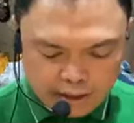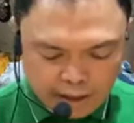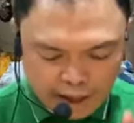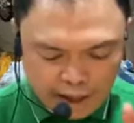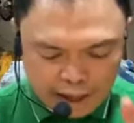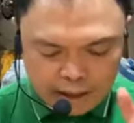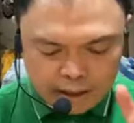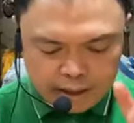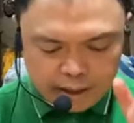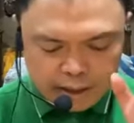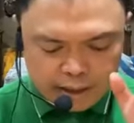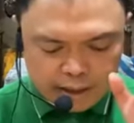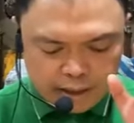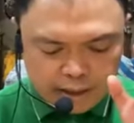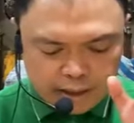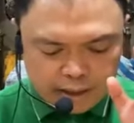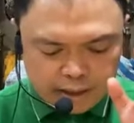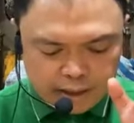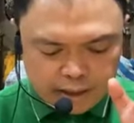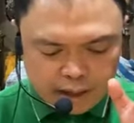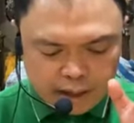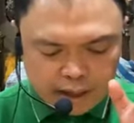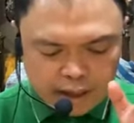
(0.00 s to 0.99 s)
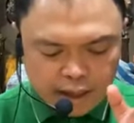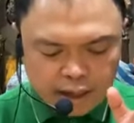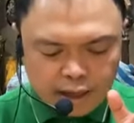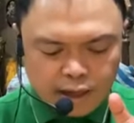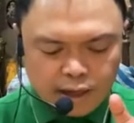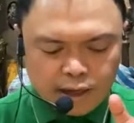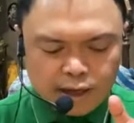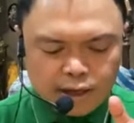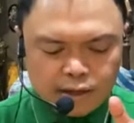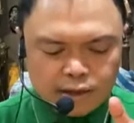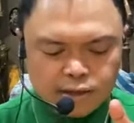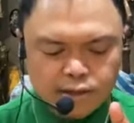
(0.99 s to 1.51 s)
That is a
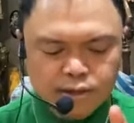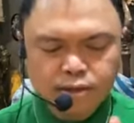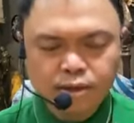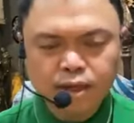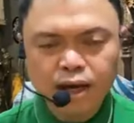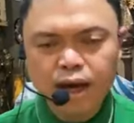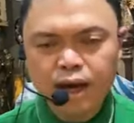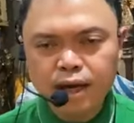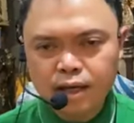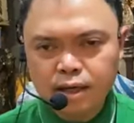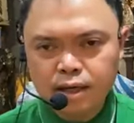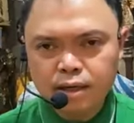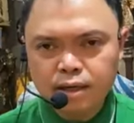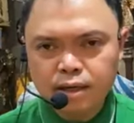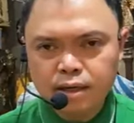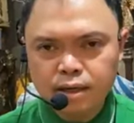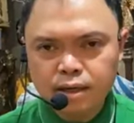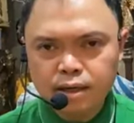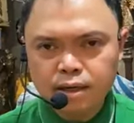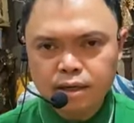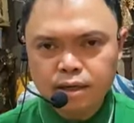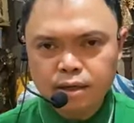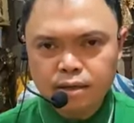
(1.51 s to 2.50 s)
clear sign